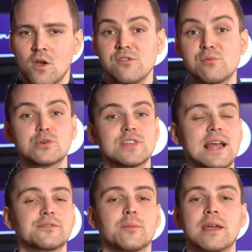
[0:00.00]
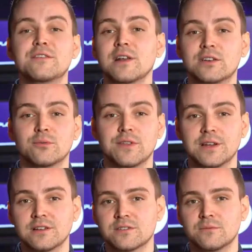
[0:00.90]
You also have to pay for little
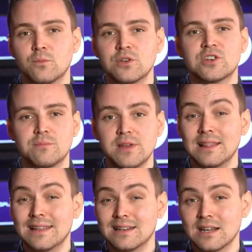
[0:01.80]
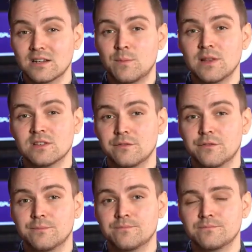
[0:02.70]
things, which can be a little
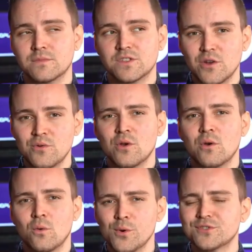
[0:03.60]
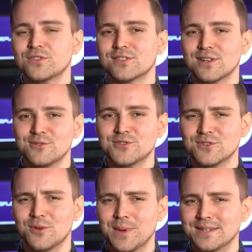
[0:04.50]
expensive. So, what's the solution
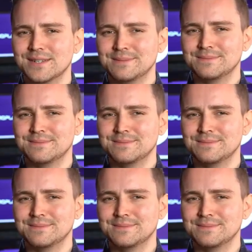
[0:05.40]
to it?